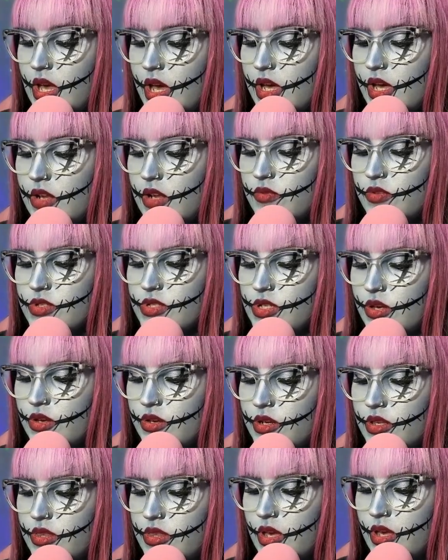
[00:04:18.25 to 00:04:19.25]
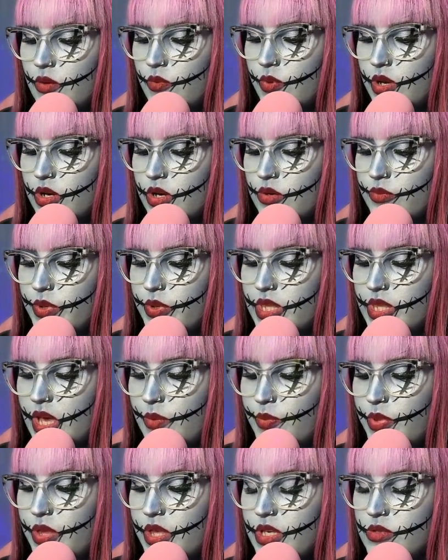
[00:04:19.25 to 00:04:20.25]
I never saw anything weird, but
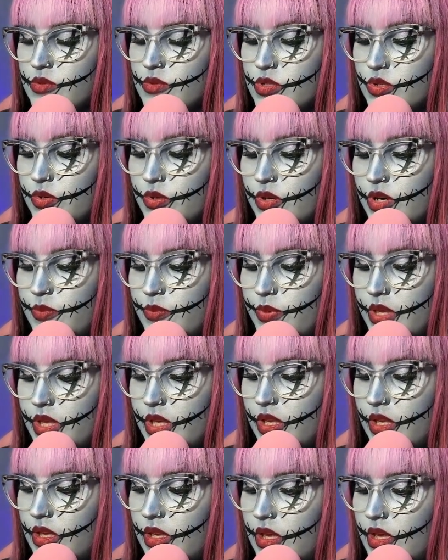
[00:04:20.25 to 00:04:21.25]
that place was creepy.